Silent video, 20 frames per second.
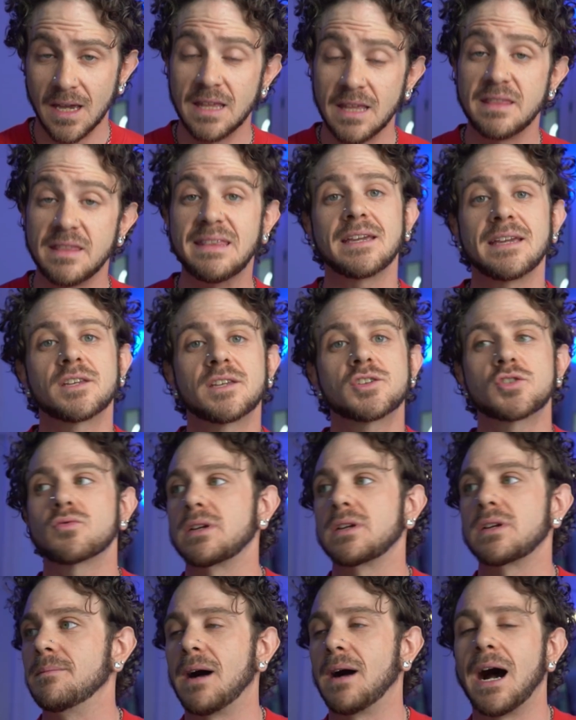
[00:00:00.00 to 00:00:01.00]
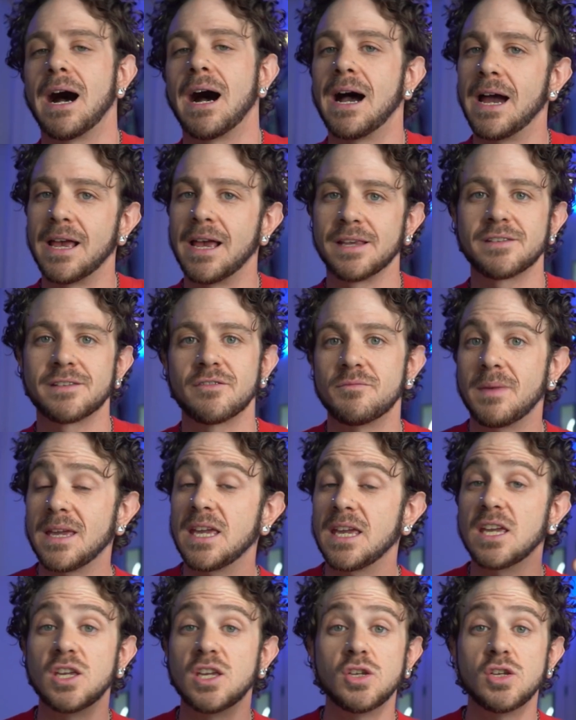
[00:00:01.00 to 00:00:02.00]
The extreme highs of
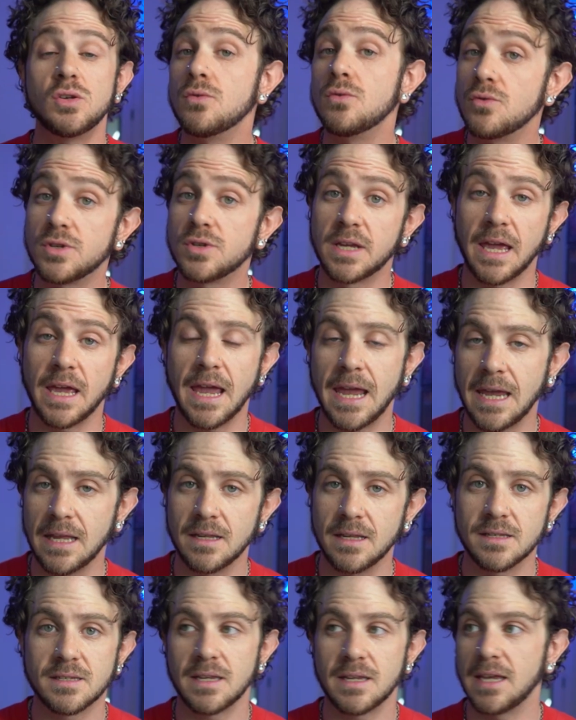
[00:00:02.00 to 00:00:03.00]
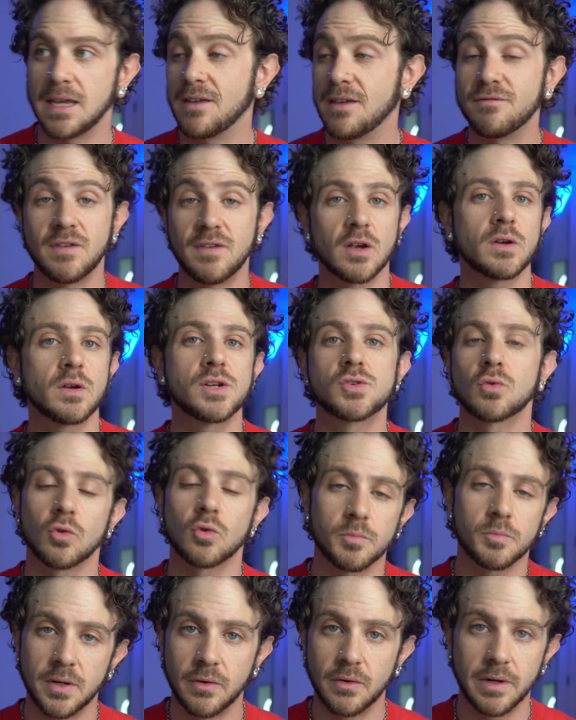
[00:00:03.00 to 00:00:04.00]
making huge gains in a very
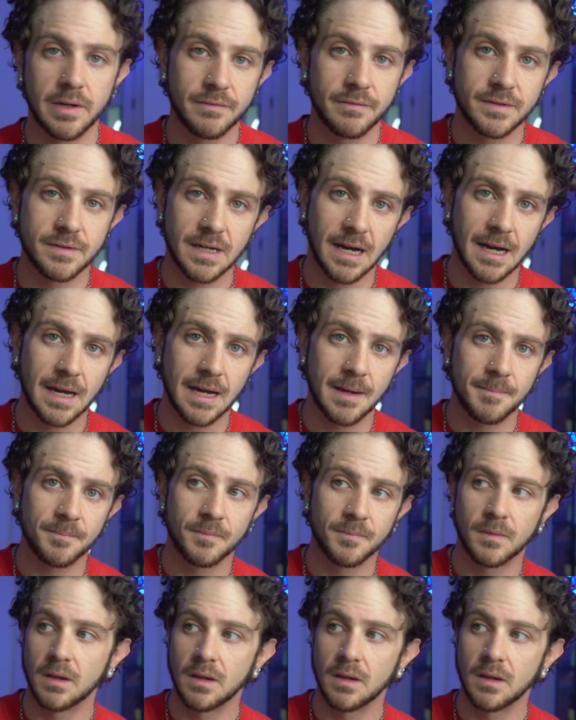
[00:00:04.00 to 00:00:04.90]
short period of time,